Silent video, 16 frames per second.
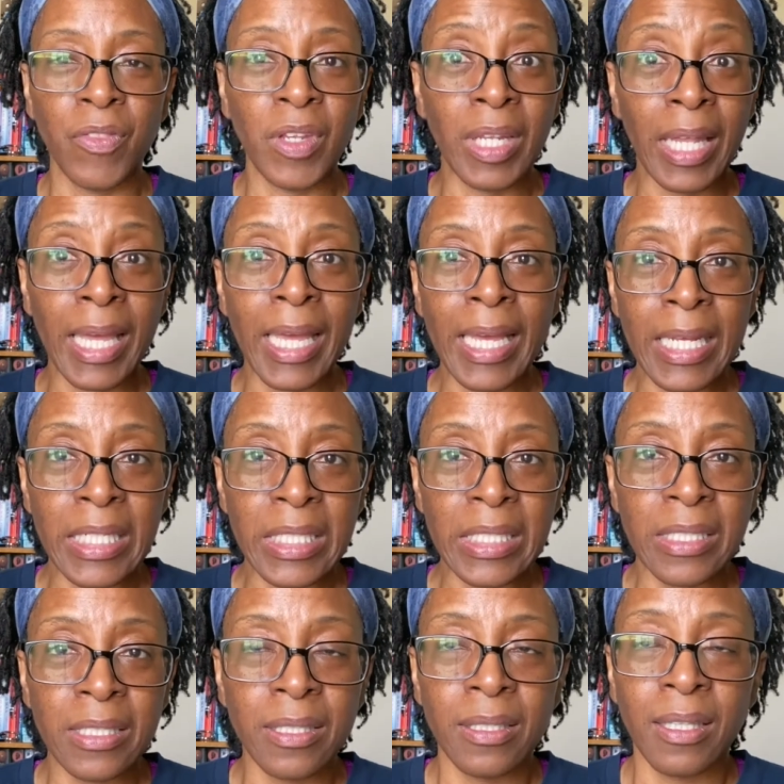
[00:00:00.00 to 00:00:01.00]
the
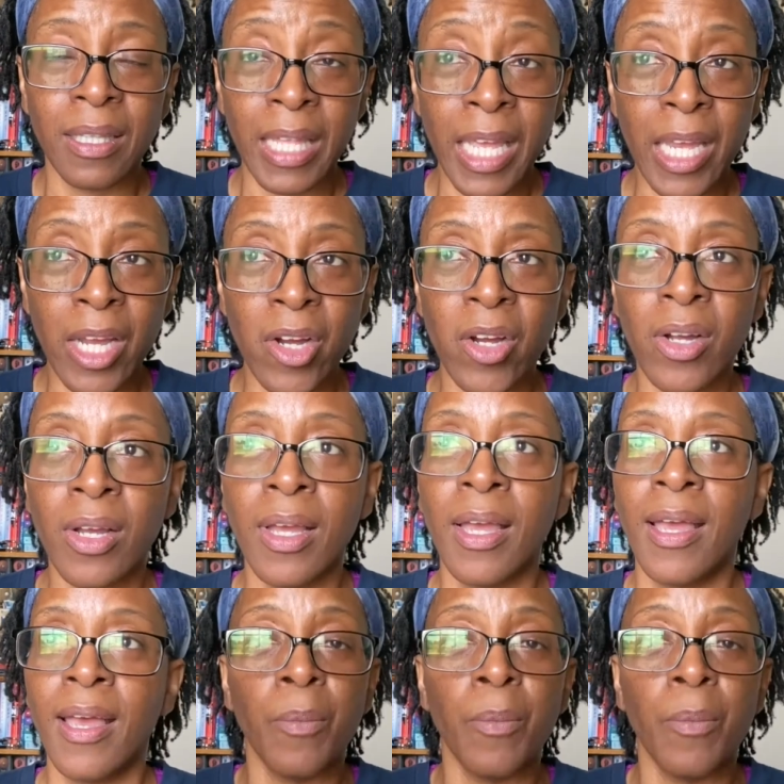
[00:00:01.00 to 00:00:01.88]
lands there.